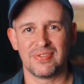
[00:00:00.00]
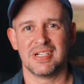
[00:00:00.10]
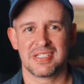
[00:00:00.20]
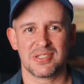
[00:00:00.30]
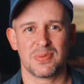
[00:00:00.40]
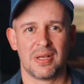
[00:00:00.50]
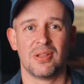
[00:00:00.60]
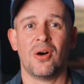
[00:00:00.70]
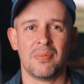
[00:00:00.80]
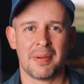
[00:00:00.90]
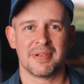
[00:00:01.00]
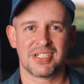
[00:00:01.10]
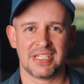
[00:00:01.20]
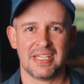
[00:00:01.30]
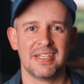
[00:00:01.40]
first as well on my
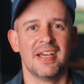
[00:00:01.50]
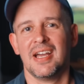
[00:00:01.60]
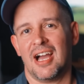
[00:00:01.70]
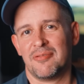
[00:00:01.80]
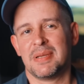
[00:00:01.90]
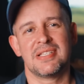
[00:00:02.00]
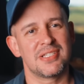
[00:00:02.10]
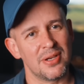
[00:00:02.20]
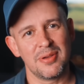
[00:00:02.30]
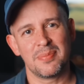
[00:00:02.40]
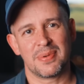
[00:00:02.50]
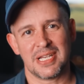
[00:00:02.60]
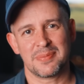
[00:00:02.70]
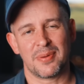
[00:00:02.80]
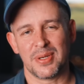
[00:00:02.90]
machine. I've been so
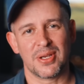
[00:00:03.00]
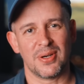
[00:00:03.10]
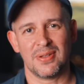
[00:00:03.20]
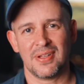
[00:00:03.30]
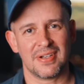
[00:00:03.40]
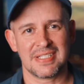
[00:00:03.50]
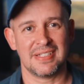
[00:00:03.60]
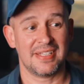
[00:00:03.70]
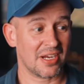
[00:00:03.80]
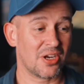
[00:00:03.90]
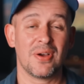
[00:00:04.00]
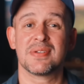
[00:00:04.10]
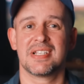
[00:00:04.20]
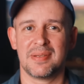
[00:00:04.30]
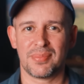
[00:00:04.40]
impressed by Recall. Honestly, they're
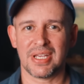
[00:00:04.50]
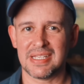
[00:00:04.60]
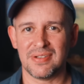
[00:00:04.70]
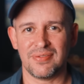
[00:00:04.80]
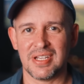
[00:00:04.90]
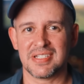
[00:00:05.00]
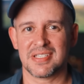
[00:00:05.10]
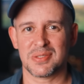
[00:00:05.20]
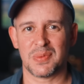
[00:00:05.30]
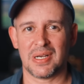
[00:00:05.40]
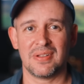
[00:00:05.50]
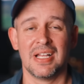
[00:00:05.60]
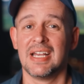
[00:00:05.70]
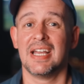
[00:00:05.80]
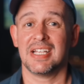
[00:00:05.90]
constantly bringing new features as well,
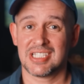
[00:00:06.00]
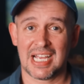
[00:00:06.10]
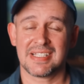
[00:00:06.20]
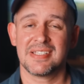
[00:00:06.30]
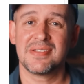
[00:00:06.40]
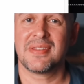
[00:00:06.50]
and chatting to